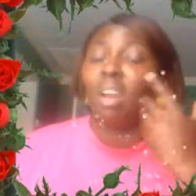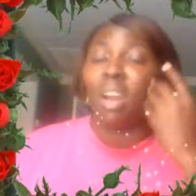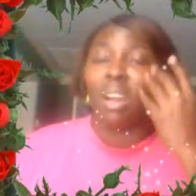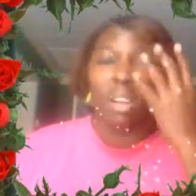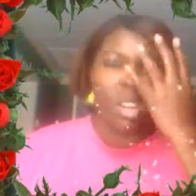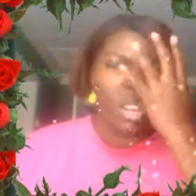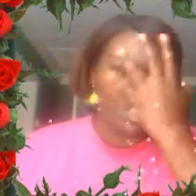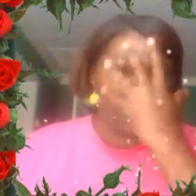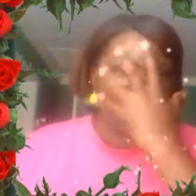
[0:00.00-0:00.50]

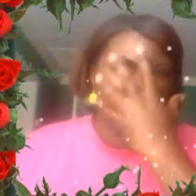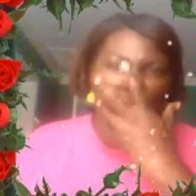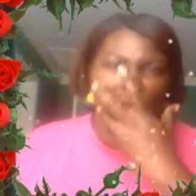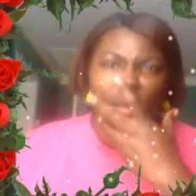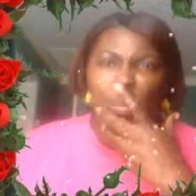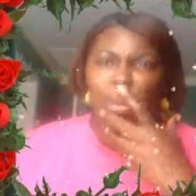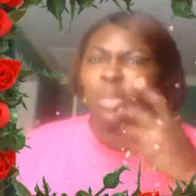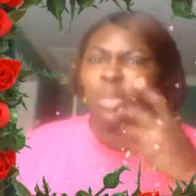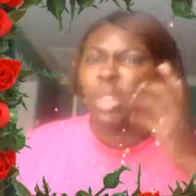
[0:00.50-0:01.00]
heart,
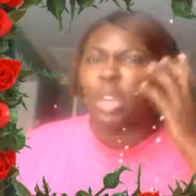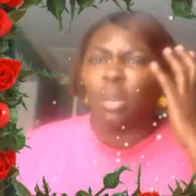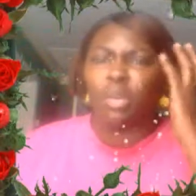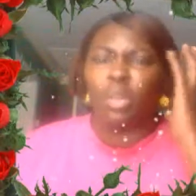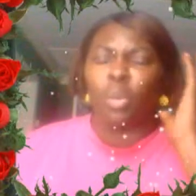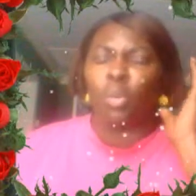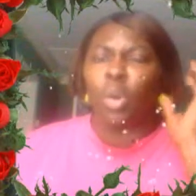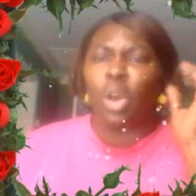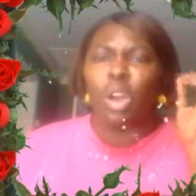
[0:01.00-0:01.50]
contrite spirit.
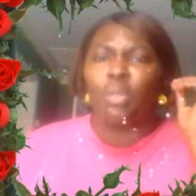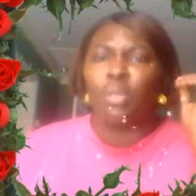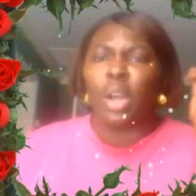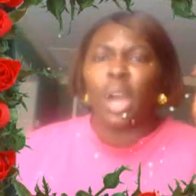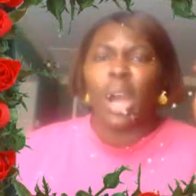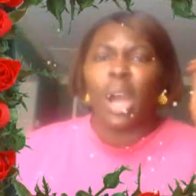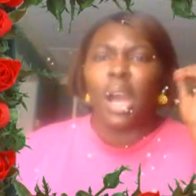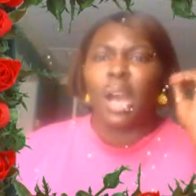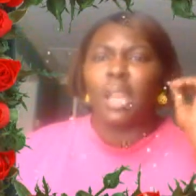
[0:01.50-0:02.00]
The word of
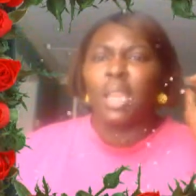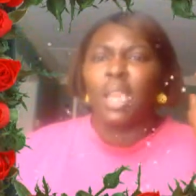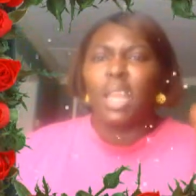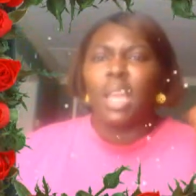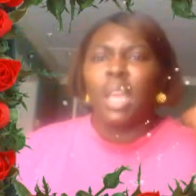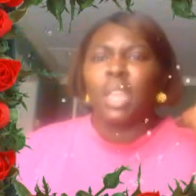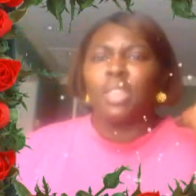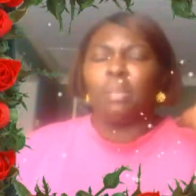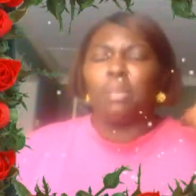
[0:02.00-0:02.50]
God,
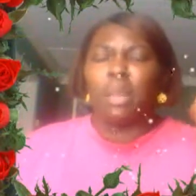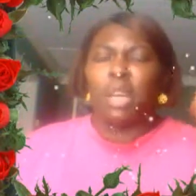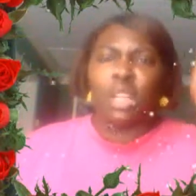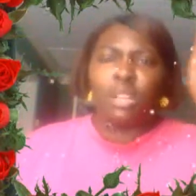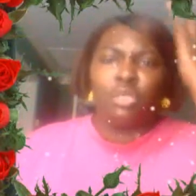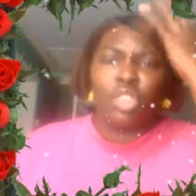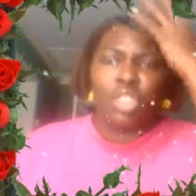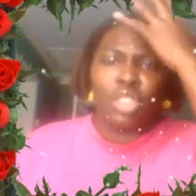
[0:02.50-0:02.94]
the blood of